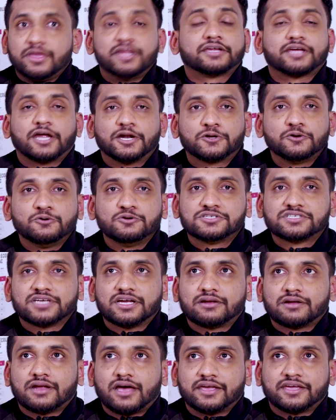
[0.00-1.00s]
In
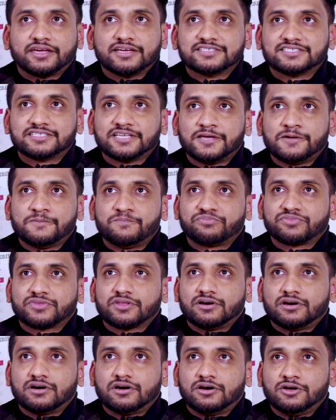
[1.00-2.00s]
conclusion, I can say
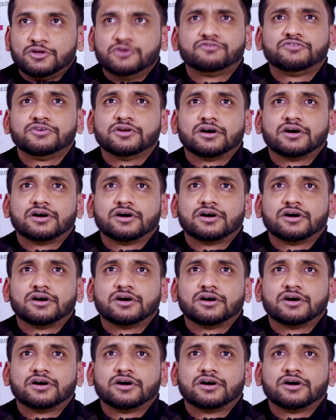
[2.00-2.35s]
if